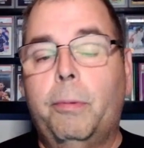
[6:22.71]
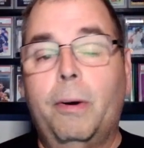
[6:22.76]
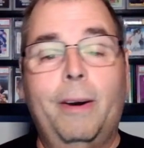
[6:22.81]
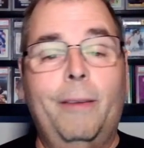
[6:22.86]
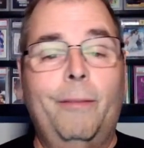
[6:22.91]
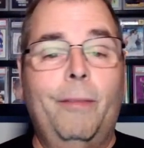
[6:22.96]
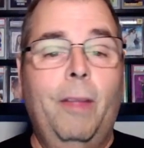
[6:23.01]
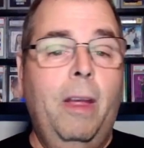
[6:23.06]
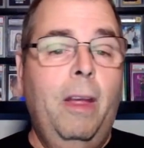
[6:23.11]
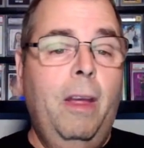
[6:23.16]

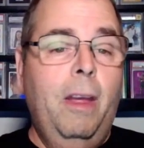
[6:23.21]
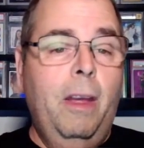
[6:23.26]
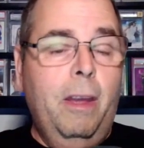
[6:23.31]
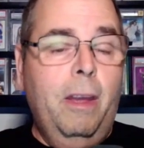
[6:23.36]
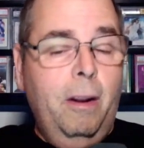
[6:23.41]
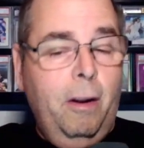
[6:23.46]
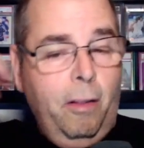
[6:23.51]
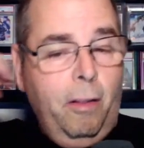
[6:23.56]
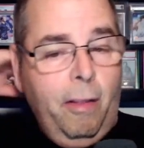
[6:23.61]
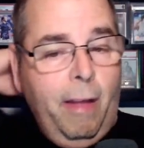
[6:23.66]
But,
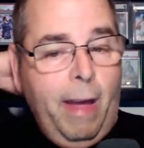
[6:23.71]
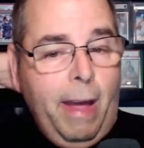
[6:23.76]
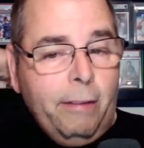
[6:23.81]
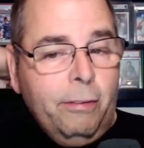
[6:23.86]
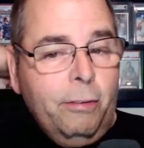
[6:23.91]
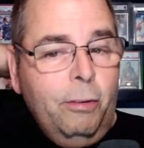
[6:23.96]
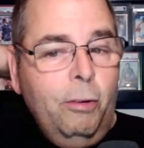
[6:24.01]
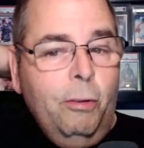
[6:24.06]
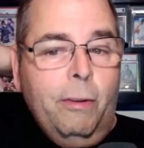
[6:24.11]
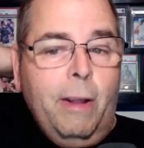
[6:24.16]
you know, the
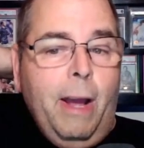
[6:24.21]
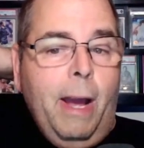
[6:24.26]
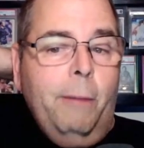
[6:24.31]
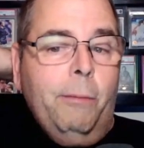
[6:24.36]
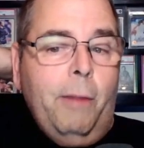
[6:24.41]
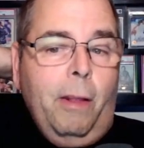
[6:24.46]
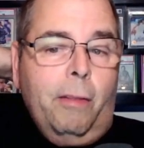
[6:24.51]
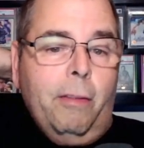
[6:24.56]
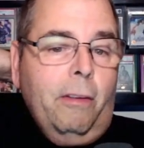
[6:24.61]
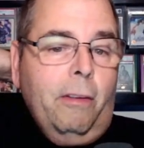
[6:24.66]
last two
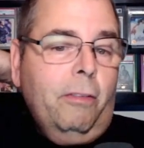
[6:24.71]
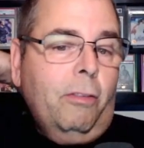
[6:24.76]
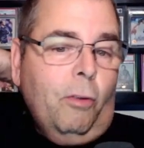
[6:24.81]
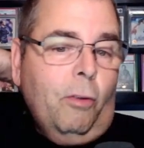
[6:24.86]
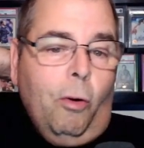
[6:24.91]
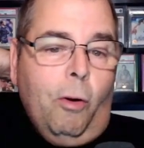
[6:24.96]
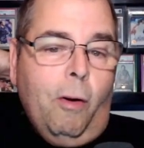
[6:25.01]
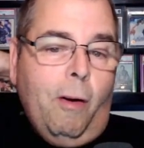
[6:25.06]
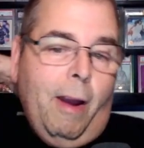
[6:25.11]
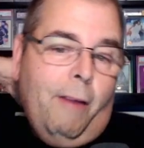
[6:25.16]
times at this
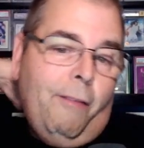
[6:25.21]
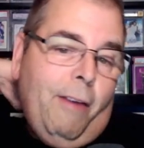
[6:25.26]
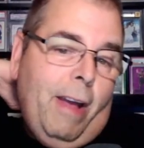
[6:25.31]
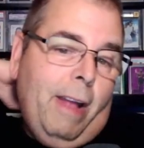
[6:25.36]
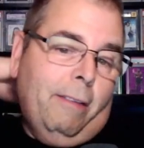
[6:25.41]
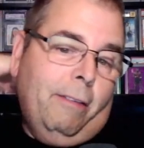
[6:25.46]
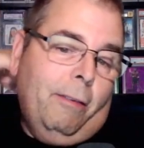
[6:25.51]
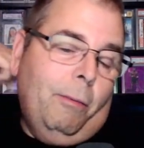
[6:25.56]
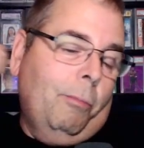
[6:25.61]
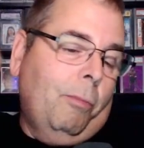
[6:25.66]
store, I've
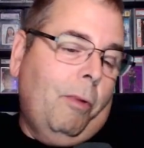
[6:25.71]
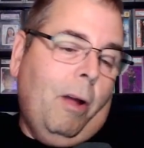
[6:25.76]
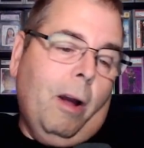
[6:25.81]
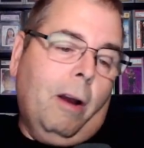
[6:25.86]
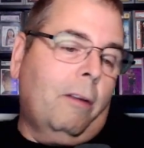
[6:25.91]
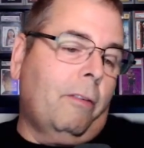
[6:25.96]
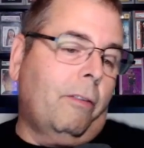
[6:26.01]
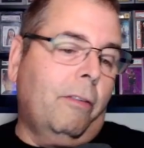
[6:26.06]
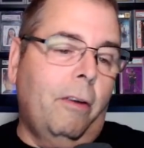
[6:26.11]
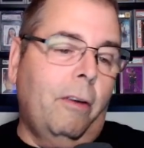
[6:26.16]
had some
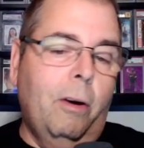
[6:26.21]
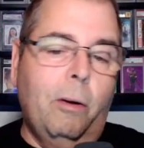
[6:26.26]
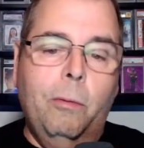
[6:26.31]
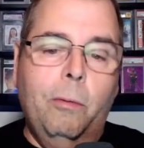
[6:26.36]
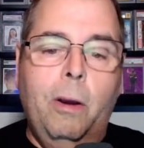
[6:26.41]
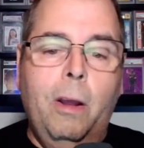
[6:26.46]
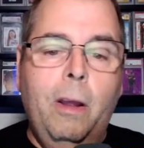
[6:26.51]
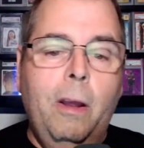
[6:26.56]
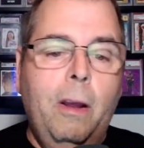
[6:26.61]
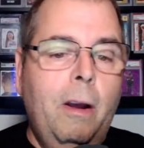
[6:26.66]
luck.
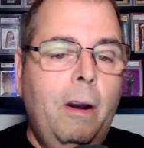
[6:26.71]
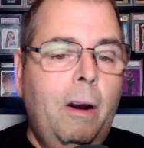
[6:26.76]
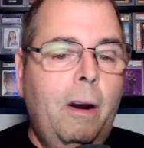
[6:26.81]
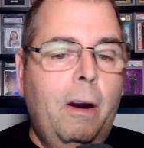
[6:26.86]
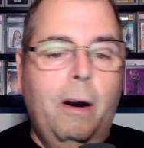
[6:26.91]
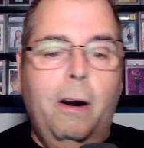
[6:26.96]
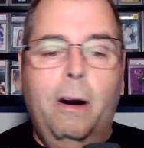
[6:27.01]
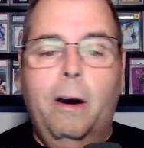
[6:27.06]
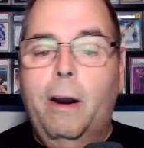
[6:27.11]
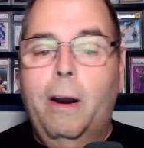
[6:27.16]
So,
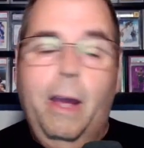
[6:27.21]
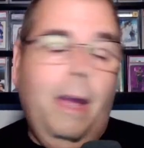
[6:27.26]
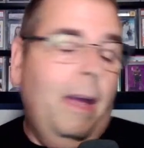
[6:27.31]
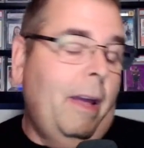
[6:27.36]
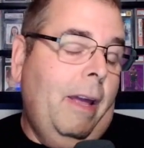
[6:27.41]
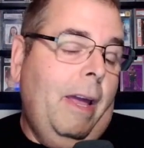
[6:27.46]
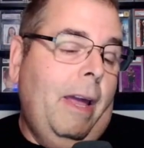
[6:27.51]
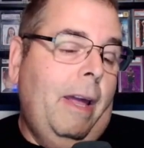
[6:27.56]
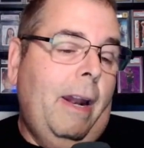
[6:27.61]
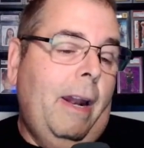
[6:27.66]

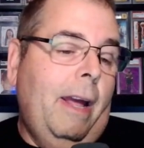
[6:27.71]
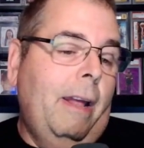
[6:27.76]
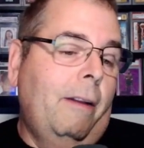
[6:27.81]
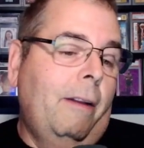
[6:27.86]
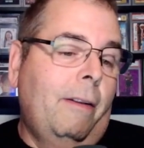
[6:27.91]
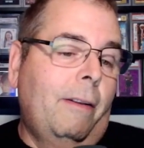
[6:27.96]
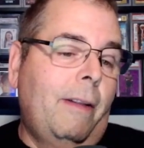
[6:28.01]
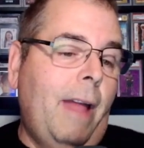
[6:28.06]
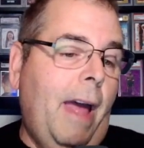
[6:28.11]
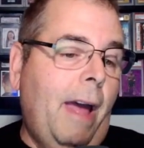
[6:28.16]
and I
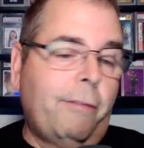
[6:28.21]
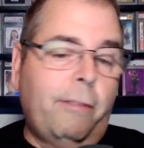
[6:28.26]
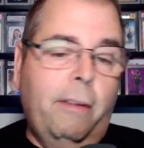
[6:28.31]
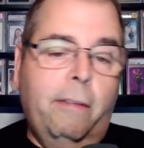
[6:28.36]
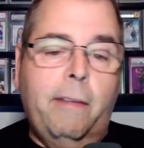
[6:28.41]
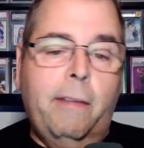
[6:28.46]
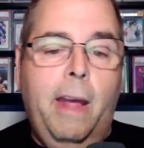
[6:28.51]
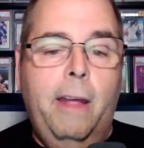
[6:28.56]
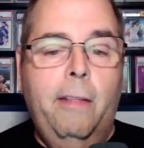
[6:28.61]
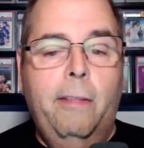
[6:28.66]
have to
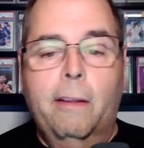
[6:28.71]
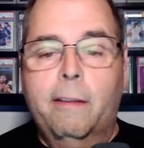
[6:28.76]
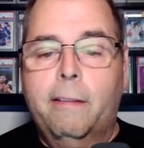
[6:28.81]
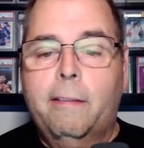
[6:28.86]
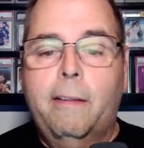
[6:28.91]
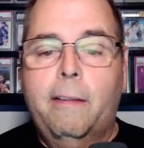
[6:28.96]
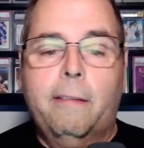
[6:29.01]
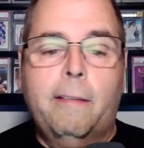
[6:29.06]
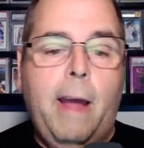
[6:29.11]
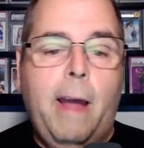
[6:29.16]
say
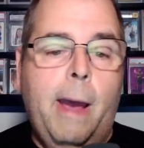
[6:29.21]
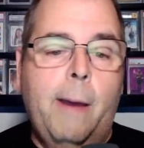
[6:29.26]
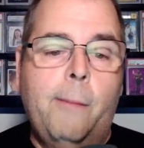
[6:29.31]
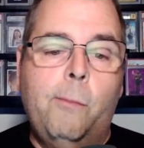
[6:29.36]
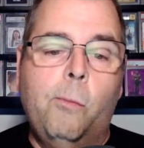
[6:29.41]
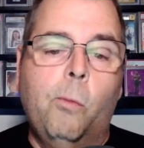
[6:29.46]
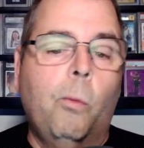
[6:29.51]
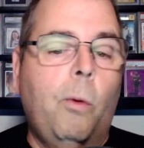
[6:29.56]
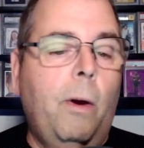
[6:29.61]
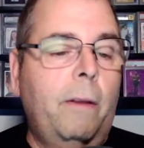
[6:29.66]
this
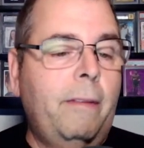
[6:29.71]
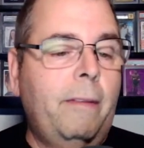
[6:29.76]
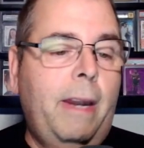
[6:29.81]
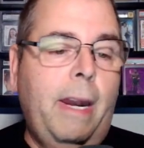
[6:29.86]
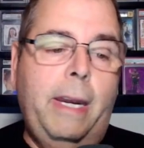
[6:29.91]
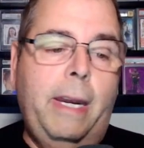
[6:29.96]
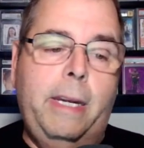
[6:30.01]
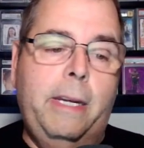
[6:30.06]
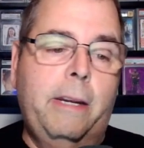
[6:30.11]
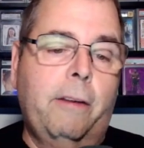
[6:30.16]
time wasn't
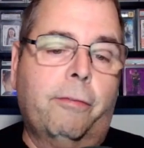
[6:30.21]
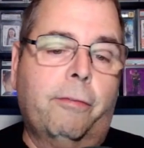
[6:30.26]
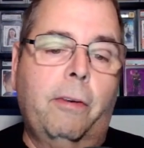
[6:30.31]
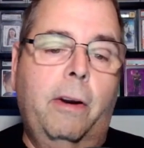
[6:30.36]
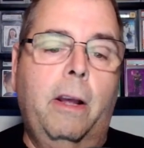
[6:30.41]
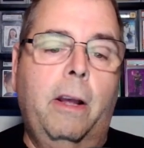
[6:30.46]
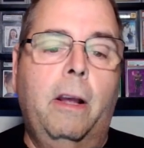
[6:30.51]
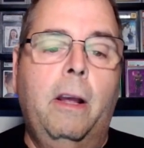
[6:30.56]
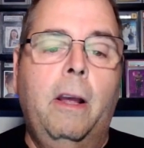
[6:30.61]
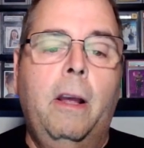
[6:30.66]
any
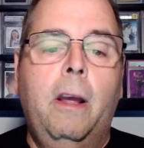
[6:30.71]
different.